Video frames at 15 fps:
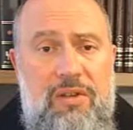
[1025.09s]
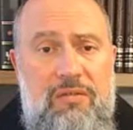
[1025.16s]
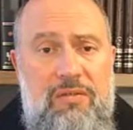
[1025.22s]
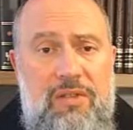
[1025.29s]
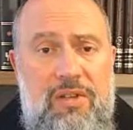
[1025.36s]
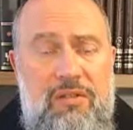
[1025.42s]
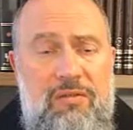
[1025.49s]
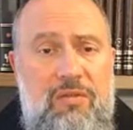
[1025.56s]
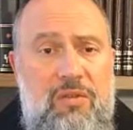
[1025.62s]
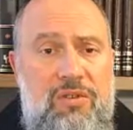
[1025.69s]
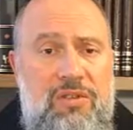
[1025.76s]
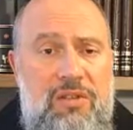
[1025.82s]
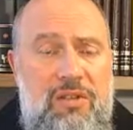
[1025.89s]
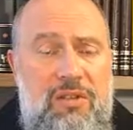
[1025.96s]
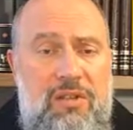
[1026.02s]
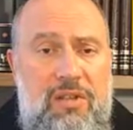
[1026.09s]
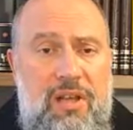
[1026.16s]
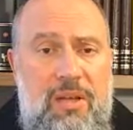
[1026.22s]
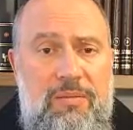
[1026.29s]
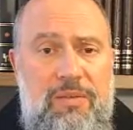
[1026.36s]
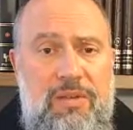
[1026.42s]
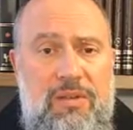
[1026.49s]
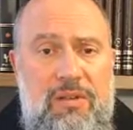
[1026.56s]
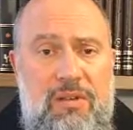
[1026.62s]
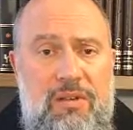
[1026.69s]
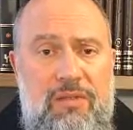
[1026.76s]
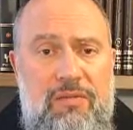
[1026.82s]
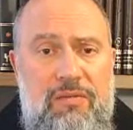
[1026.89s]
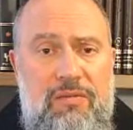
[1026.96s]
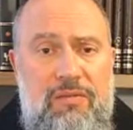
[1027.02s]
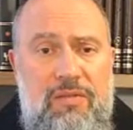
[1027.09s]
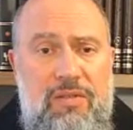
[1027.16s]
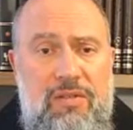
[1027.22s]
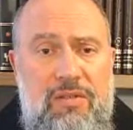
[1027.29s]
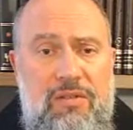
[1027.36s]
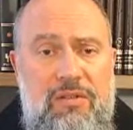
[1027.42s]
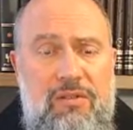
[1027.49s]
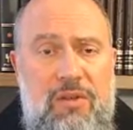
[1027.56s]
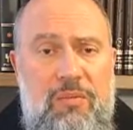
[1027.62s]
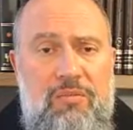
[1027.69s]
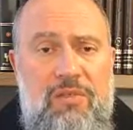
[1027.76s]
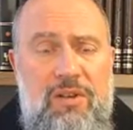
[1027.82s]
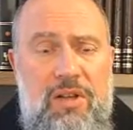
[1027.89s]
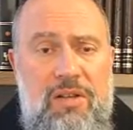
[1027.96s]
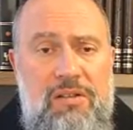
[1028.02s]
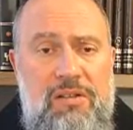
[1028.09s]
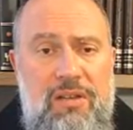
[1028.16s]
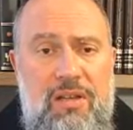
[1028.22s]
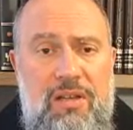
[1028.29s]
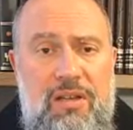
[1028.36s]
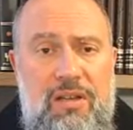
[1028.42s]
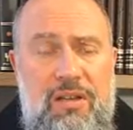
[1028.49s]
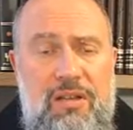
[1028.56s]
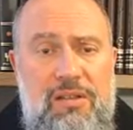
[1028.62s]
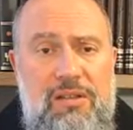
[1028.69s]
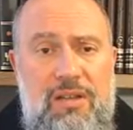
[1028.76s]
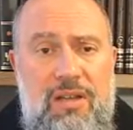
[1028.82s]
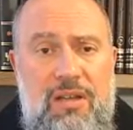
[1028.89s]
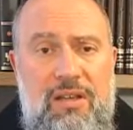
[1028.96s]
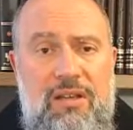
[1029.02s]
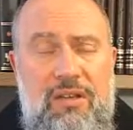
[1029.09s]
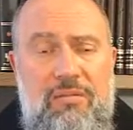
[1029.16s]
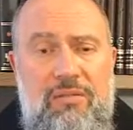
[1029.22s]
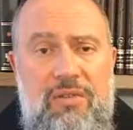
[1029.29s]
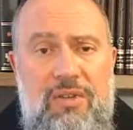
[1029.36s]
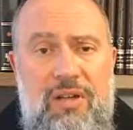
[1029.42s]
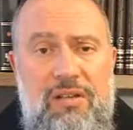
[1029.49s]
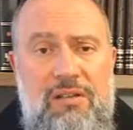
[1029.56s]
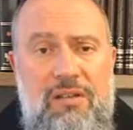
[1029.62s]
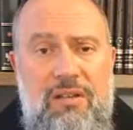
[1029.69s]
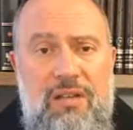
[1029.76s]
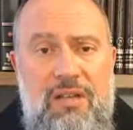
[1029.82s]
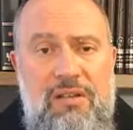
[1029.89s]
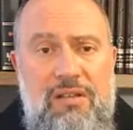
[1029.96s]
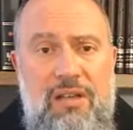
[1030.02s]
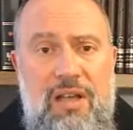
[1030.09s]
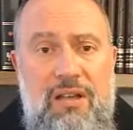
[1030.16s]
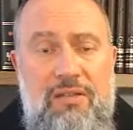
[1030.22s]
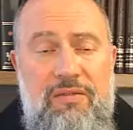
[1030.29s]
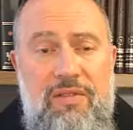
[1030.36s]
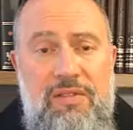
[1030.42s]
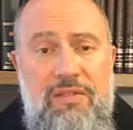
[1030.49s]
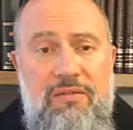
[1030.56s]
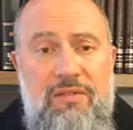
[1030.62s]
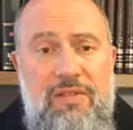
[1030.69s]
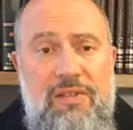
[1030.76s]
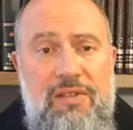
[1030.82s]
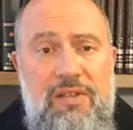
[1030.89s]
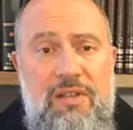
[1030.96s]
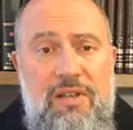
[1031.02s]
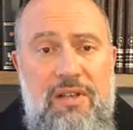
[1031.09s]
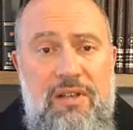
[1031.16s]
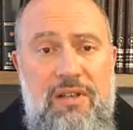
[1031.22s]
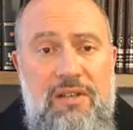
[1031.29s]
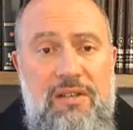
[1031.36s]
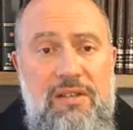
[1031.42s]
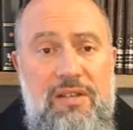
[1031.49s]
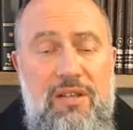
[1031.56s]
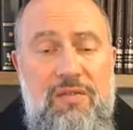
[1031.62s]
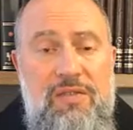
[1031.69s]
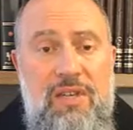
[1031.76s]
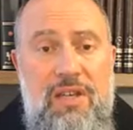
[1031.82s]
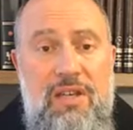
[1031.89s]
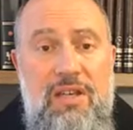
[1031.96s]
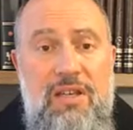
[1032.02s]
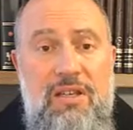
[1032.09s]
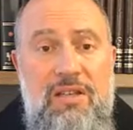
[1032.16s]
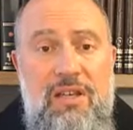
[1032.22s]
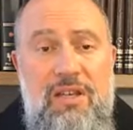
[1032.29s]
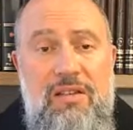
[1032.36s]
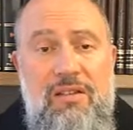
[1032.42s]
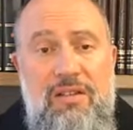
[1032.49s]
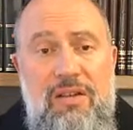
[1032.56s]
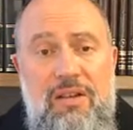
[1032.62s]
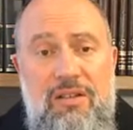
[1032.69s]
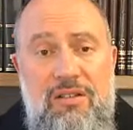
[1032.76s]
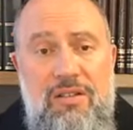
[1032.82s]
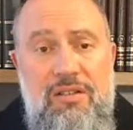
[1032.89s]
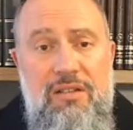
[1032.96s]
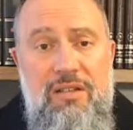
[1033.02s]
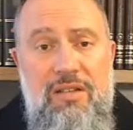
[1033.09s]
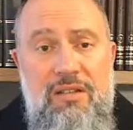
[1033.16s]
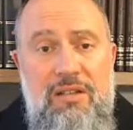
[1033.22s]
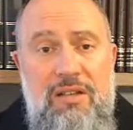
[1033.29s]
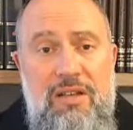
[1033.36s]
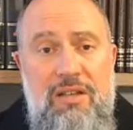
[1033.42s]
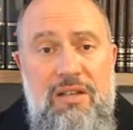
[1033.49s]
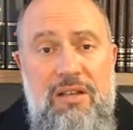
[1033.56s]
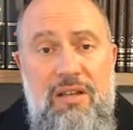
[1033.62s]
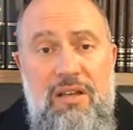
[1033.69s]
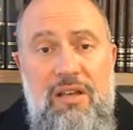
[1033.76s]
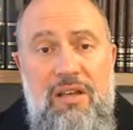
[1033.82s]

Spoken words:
have the unfortunate habit of not pronouncing a hey as a hey and pronouncing it as an aleph, as if it's an instead of saying hine, they actually say ine,